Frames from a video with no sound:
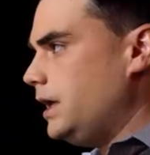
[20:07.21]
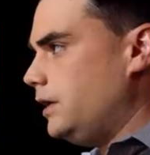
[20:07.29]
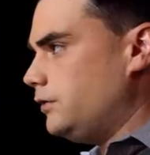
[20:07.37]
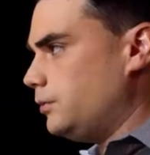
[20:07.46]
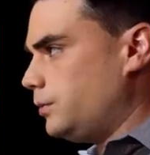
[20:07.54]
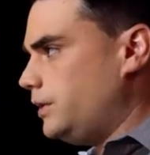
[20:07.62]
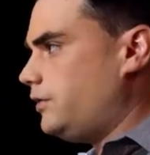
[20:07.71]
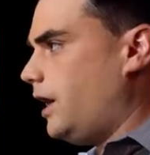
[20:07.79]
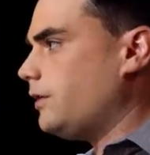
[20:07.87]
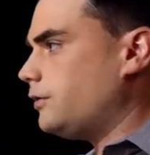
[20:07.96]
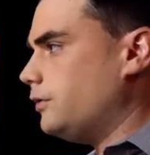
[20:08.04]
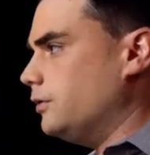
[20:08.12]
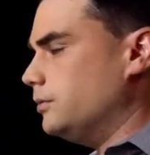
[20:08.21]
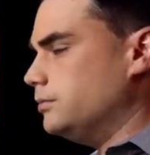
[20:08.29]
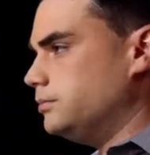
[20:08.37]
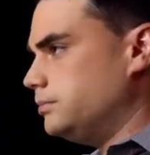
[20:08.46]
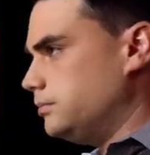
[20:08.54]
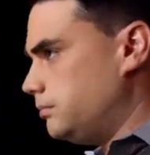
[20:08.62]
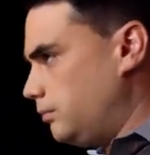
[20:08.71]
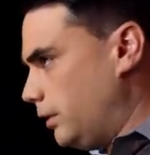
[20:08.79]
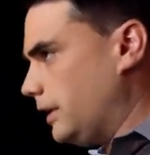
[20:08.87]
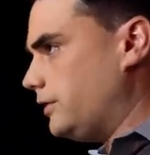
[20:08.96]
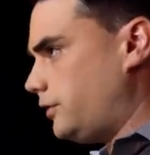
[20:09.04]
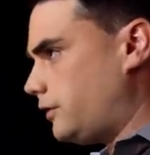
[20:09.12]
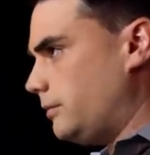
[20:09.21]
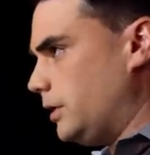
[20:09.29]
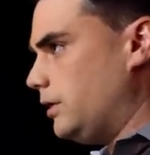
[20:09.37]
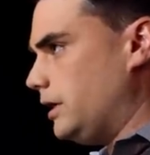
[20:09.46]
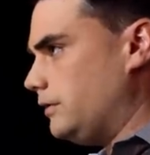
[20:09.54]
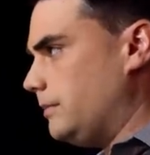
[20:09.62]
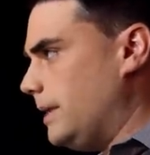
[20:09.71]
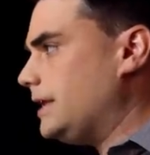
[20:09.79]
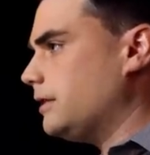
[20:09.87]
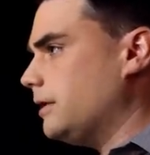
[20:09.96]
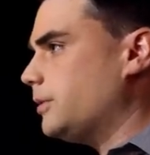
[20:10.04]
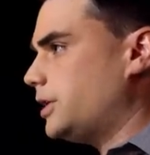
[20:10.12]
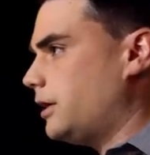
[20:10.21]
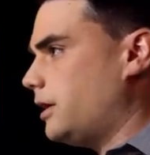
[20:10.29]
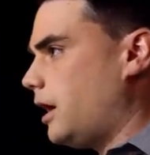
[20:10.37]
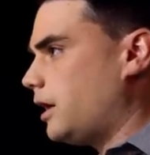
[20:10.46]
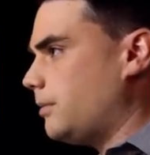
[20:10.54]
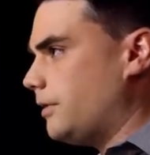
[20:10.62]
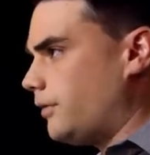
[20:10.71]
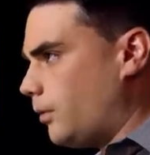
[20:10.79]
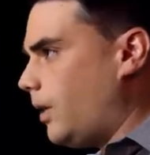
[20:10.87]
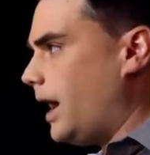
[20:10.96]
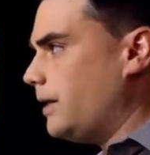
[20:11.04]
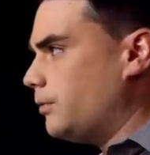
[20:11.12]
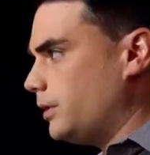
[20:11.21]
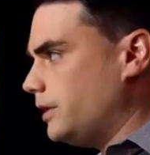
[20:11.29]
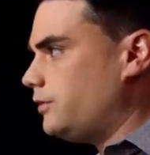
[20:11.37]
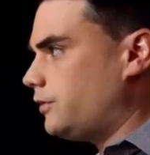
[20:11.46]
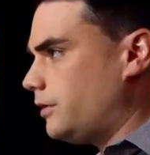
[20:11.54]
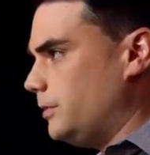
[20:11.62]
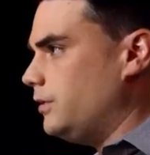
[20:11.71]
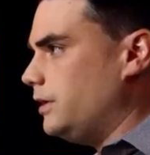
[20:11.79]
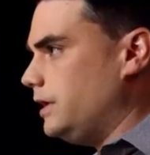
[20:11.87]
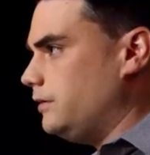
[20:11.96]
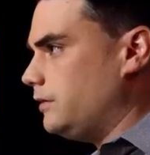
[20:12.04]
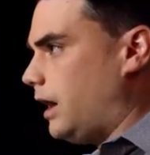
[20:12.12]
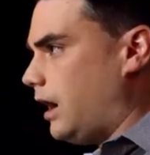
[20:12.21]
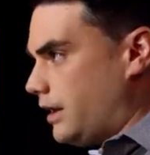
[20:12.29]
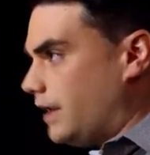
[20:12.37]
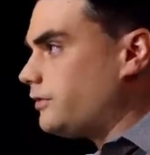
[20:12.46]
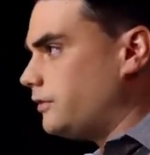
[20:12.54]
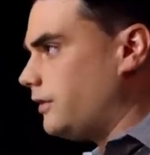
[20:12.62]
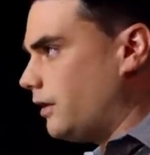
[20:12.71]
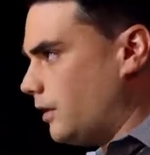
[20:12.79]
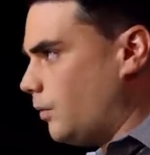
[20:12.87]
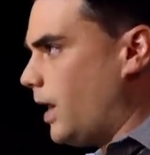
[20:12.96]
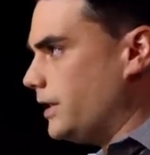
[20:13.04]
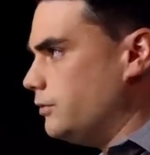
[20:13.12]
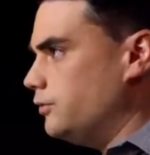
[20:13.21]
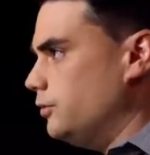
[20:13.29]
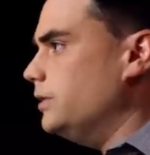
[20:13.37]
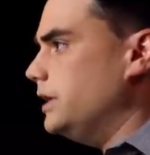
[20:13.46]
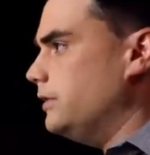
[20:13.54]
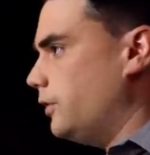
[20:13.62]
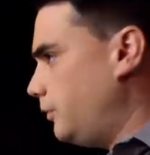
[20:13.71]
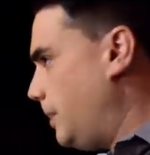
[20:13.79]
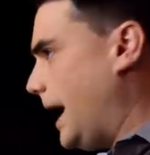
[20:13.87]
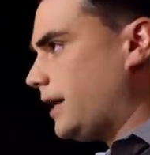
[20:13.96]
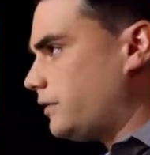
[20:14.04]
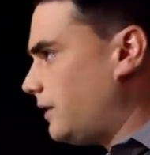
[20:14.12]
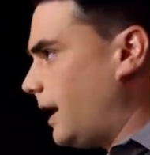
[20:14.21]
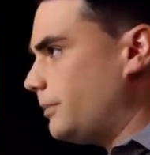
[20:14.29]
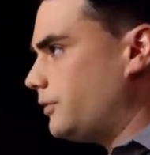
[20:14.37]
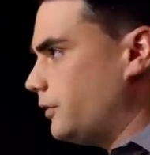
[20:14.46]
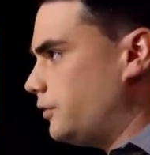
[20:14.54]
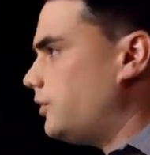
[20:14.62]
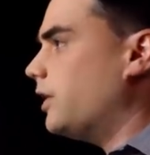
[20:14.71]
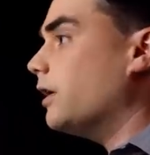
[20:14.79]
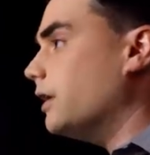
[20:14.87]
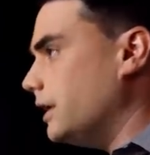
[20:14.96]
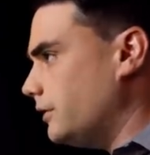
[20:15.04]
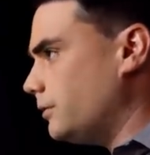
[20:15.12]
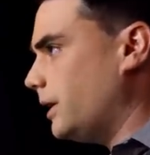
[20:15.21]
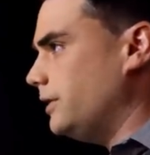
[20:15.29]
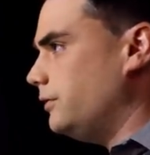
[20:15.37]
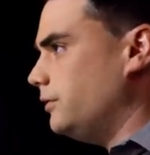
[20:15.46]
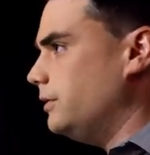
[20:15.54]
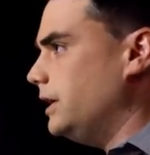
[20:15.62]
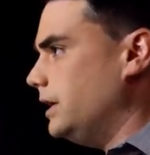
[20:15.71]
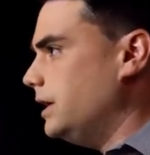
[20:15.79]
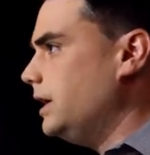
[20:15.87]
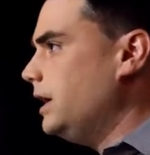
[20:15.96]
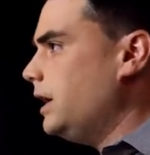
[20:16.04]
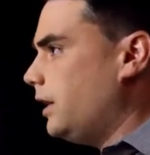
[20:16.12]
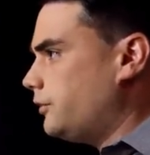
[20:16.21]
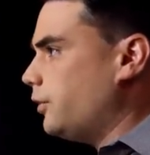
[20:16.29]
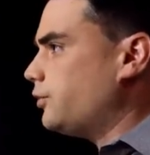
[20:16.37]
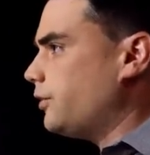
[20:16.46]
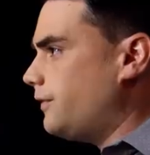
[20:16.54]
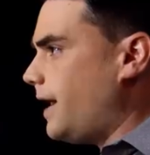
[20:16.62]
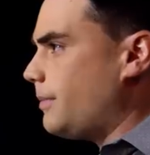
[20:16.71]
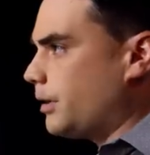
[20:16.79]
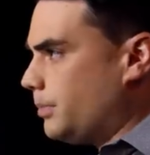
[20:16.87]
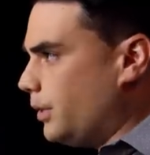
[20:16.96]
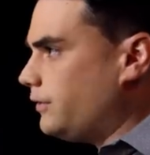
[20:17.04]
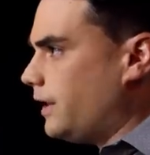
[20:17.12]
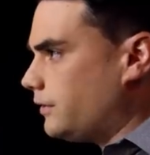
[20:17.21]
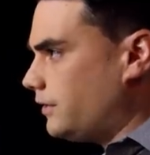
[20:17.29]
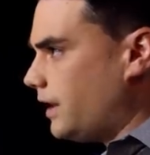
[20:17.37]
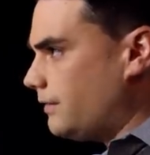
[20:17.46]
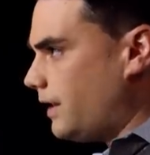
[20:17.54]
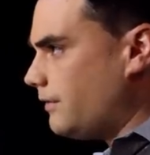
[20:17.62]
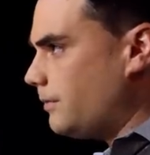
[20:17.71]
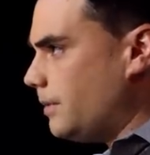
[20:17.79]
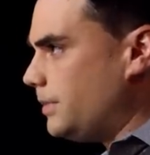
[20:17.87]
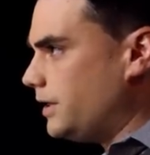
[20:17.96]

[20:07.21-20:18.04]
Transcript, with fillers: is reach out to religious communities and make the libertarian argument for why religious communities are necessary, why you do need those backstops, those charities, why you do need a social fabric built outside of government.